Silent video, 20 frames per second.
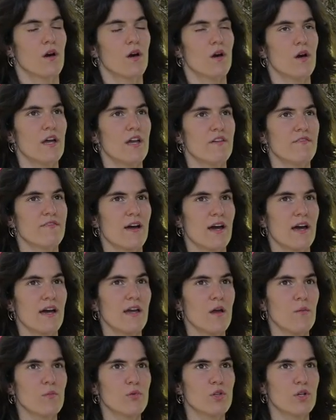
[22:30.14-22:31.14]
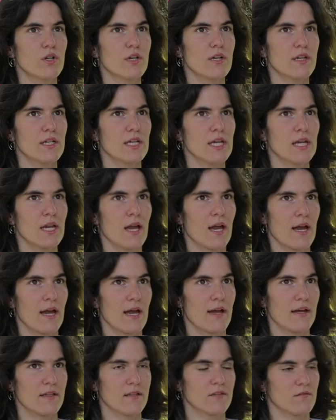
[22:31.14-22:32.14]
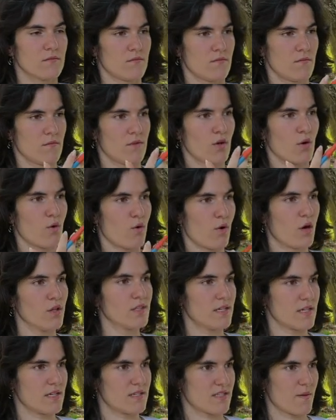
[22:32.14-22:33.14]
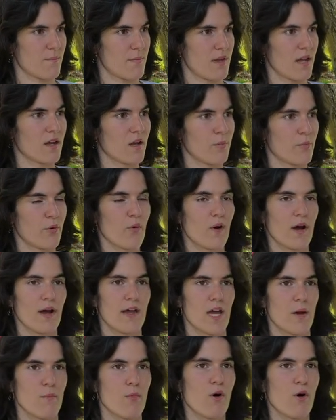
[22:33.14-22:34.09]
If I am looking at the qualities that make up who I am,